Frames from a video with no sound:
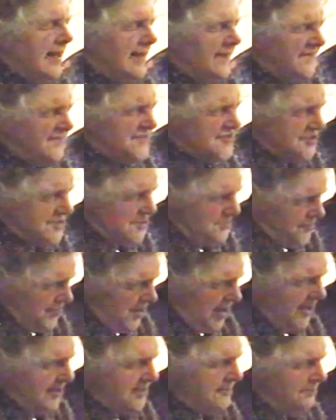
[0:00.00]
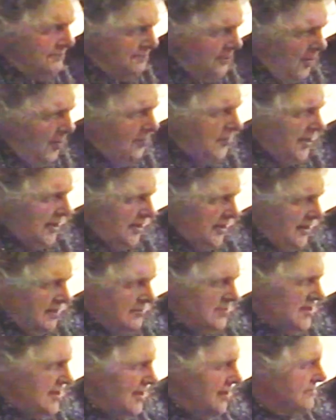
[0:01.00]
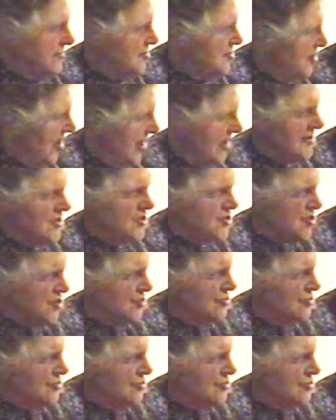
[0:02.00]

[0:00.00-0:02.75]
after the Brighton bombing. I mean, I'm trying to